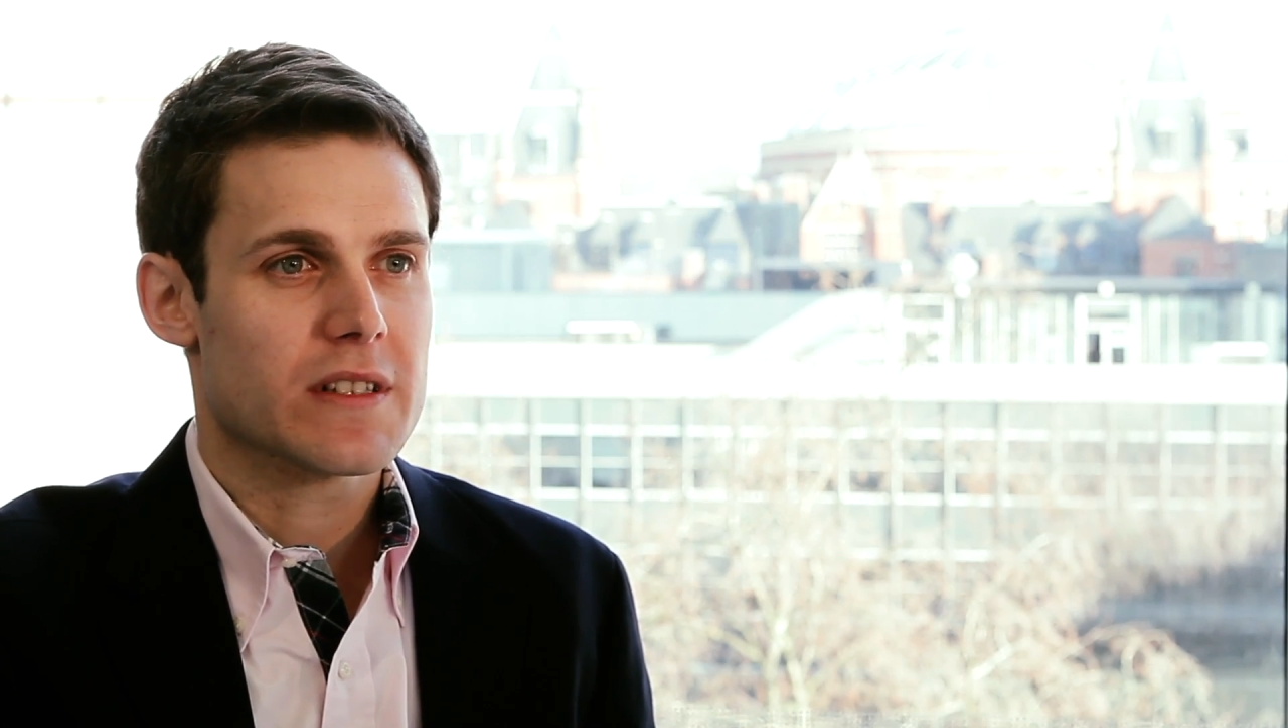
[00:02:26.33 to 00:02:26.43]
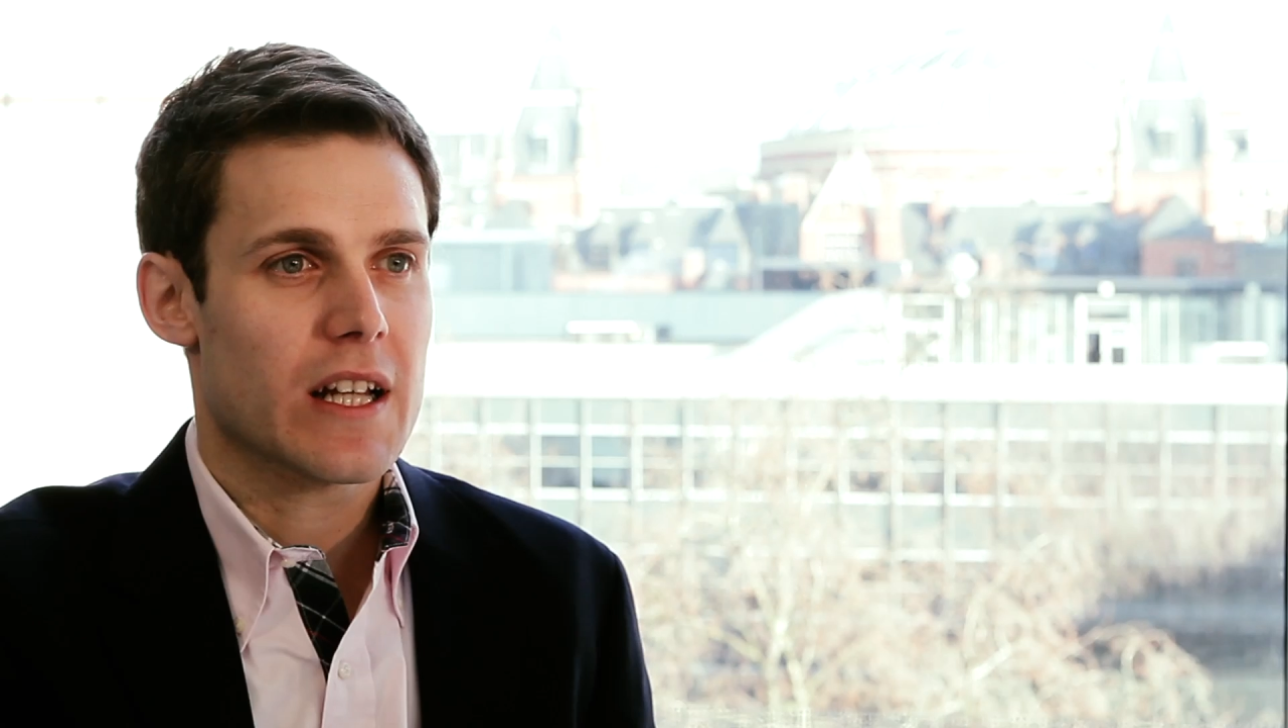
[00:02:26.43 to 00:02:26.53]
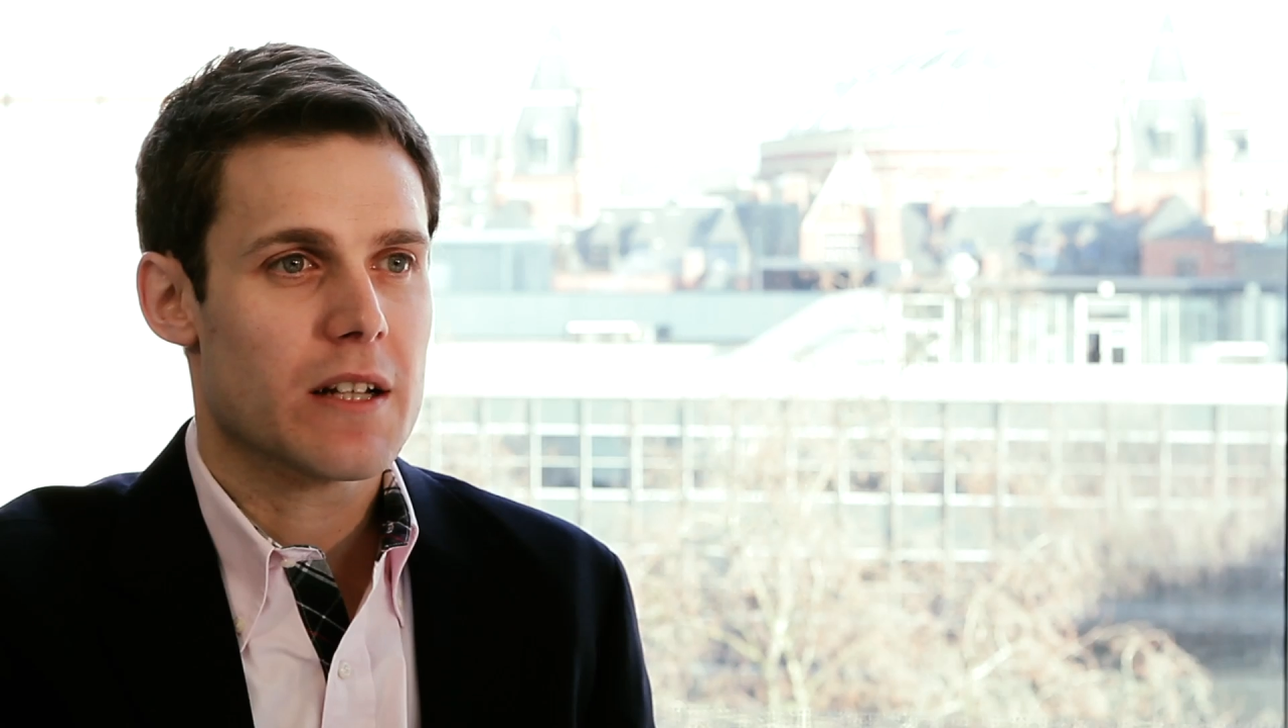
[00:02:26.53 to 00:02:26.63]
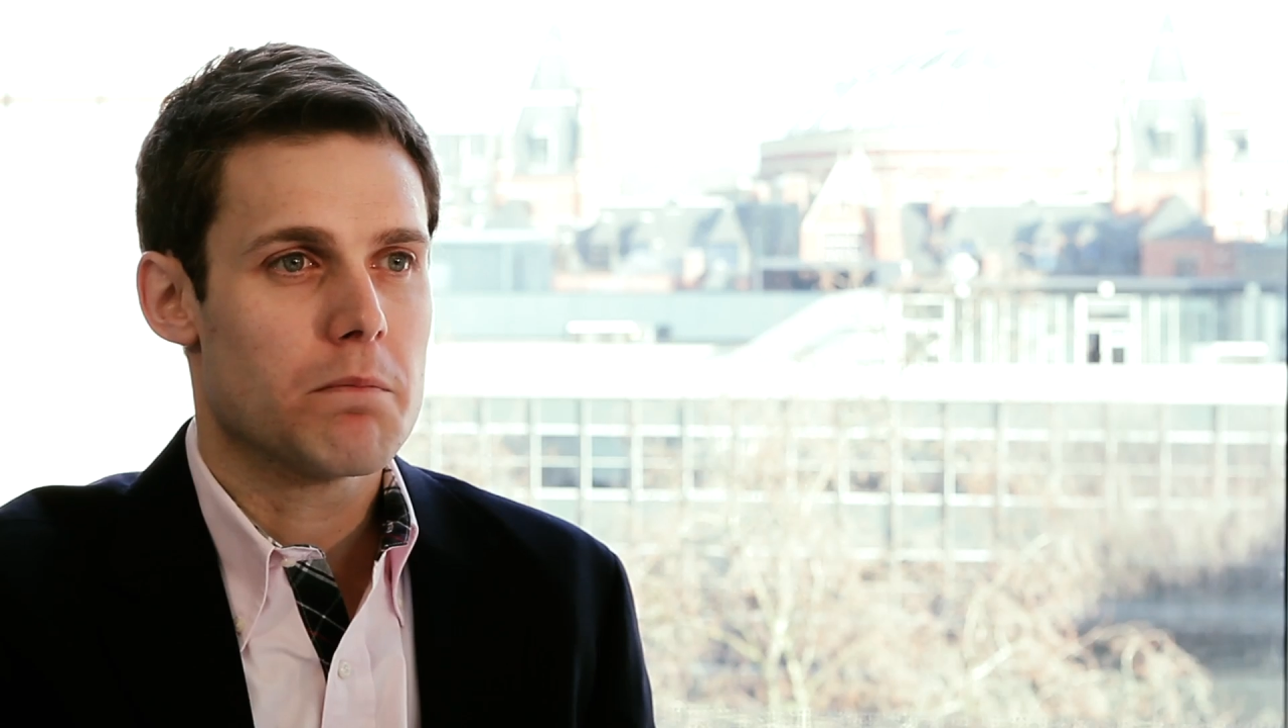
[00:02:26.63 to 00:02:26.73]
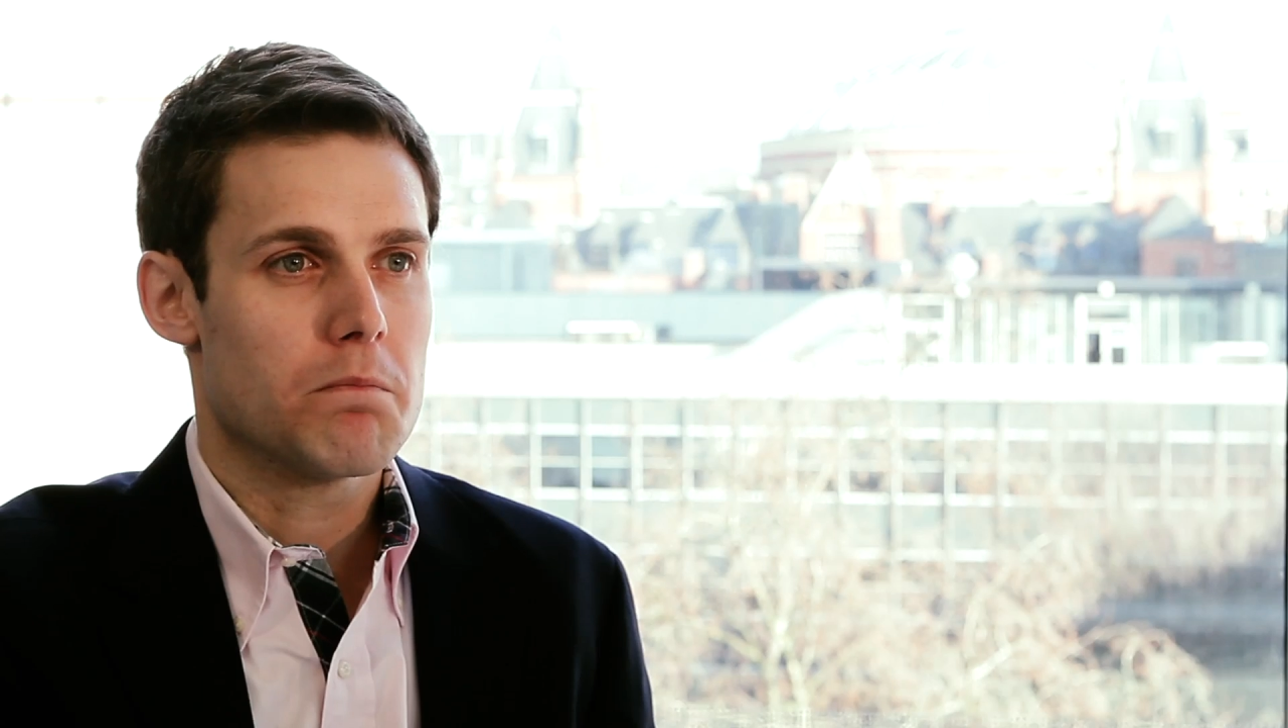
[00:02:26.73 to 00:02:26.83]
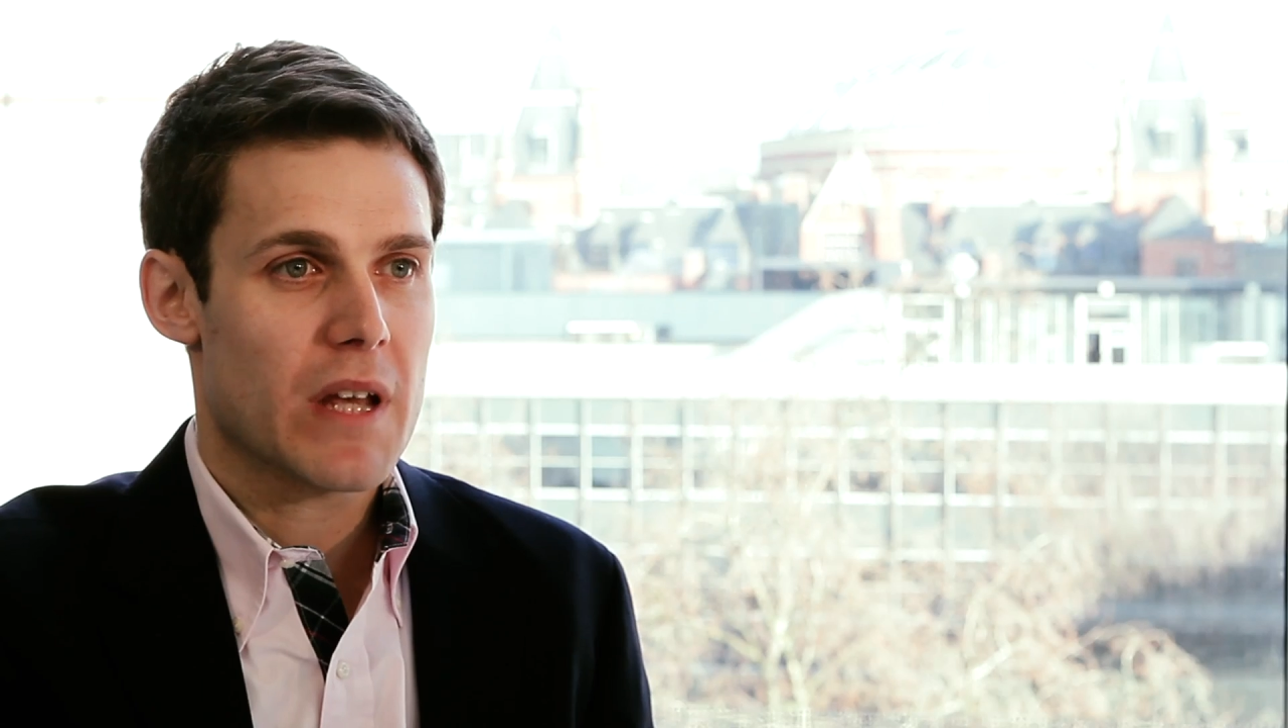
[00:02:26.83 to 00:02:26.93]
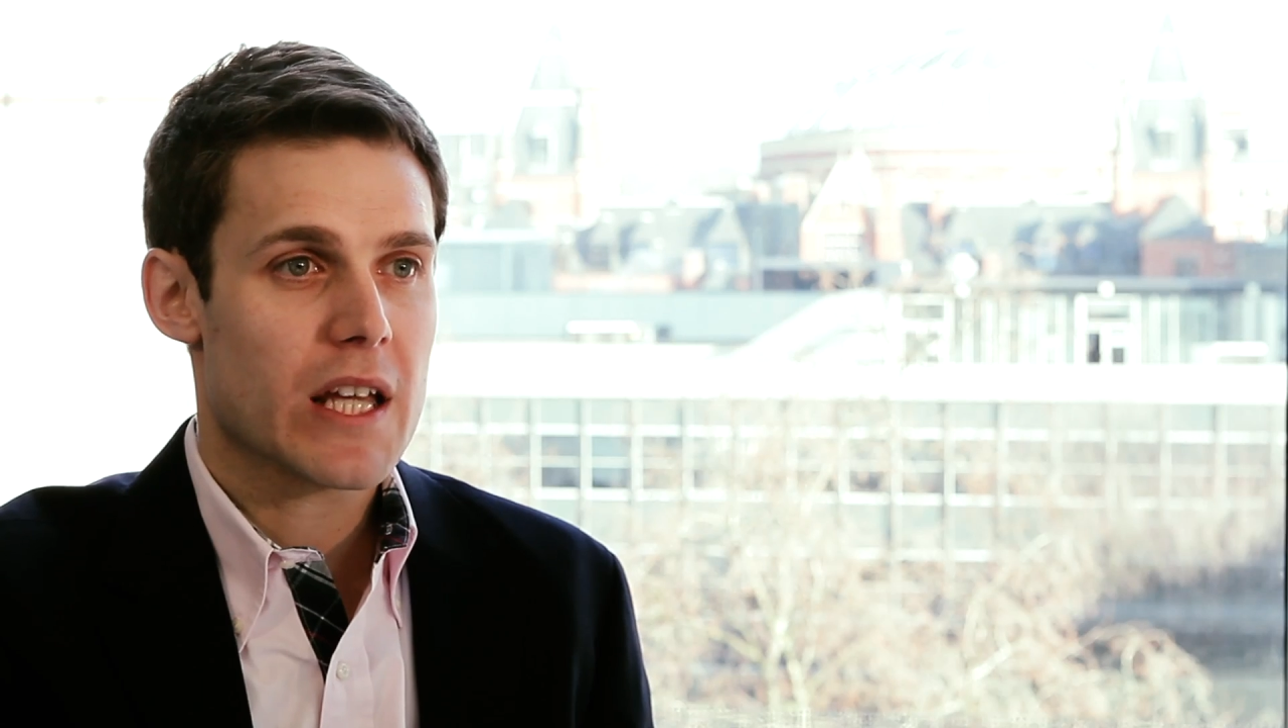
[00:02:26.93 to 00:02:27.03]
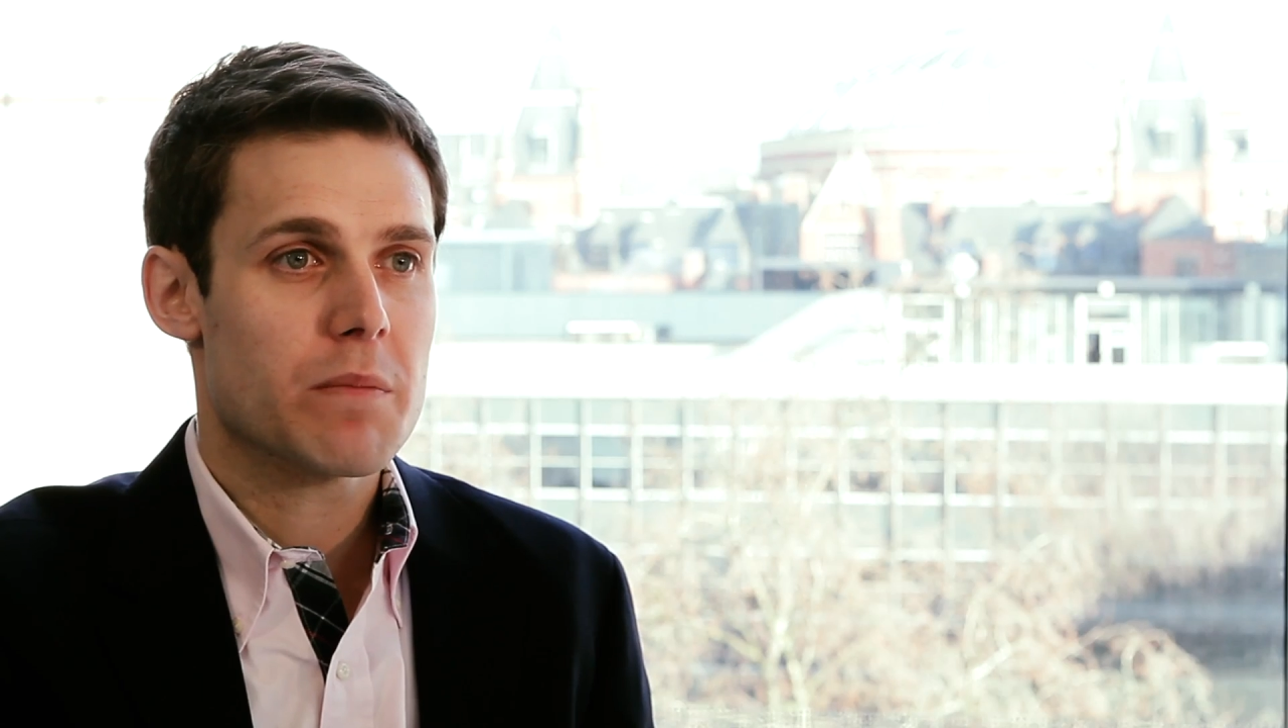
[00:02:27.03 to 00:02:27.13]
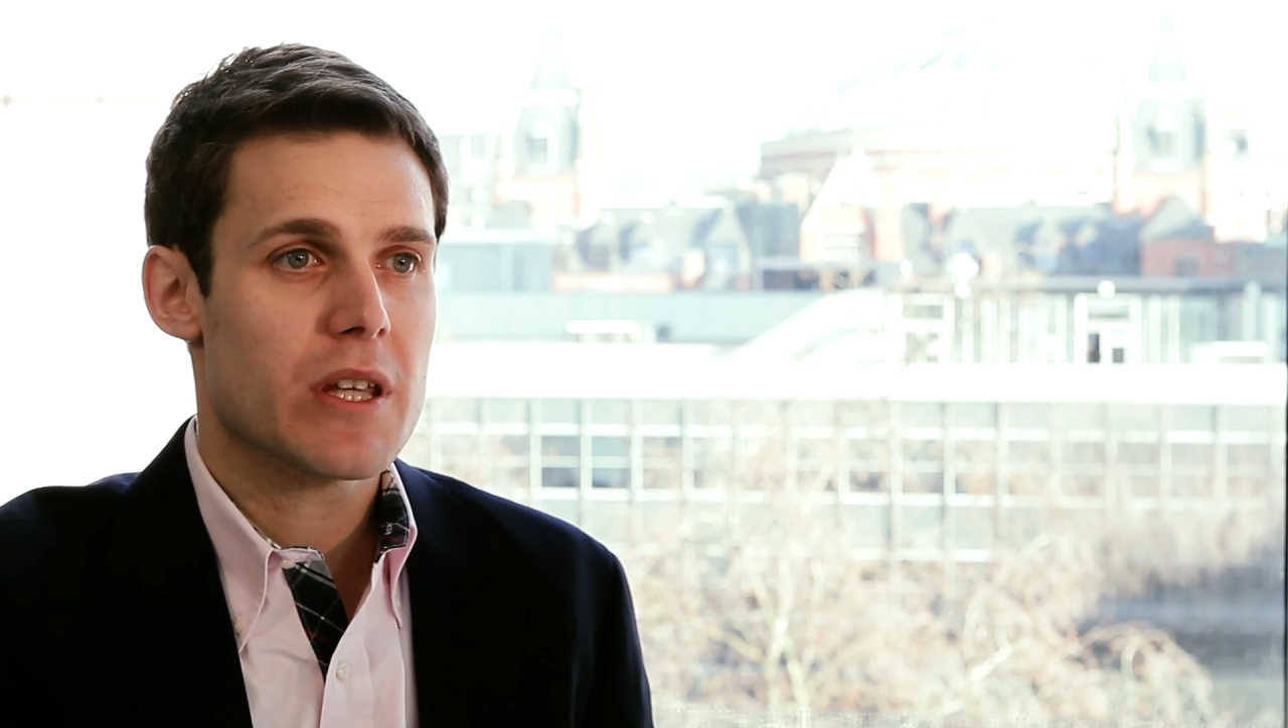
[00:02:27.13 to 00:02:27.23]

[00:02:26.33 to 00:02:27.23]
that make